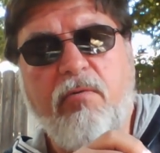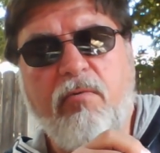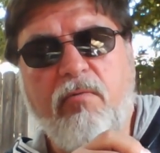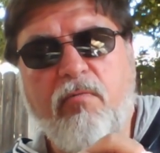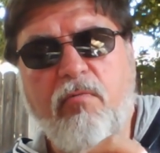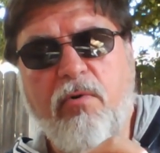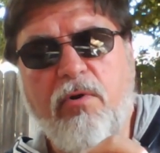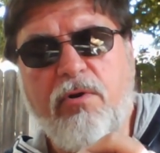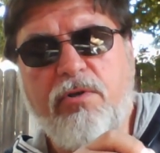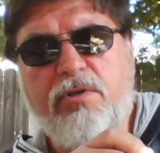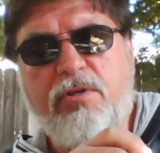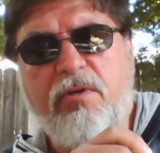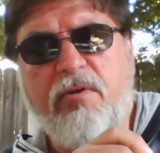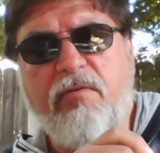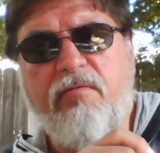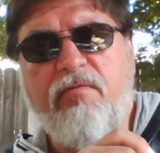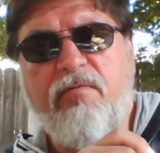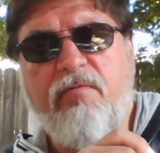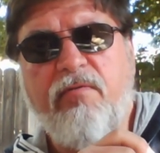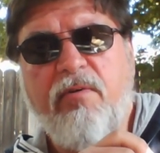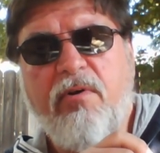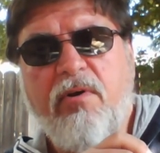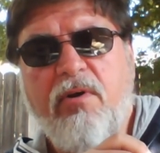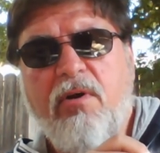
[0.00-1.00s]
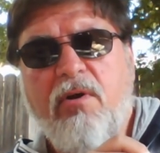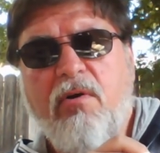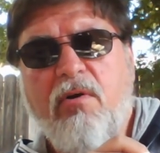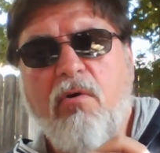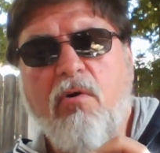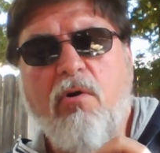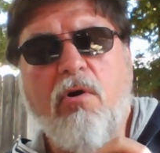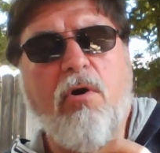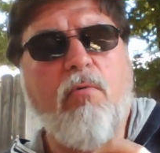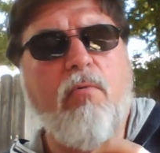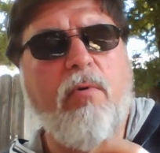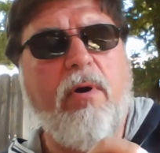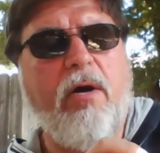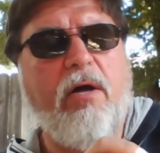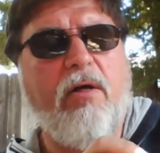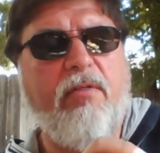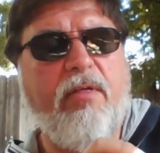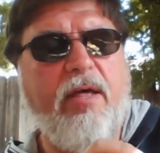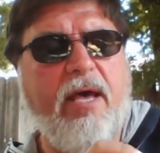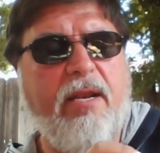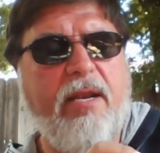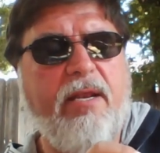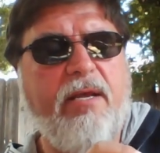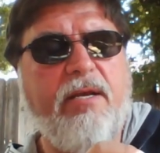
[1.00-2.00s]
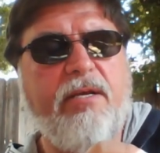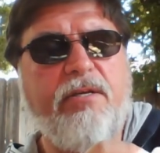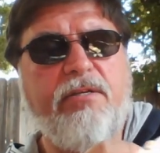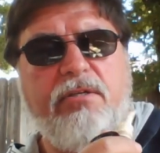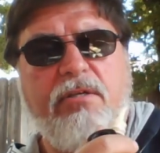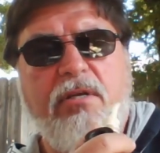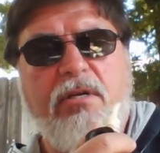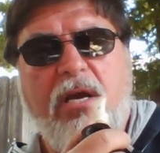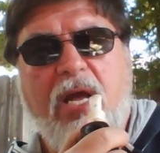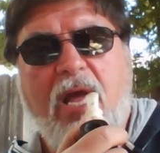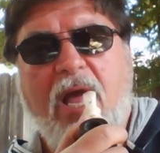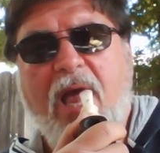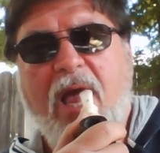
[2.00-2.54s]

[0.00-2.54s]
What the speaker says: words of Orwell, that is.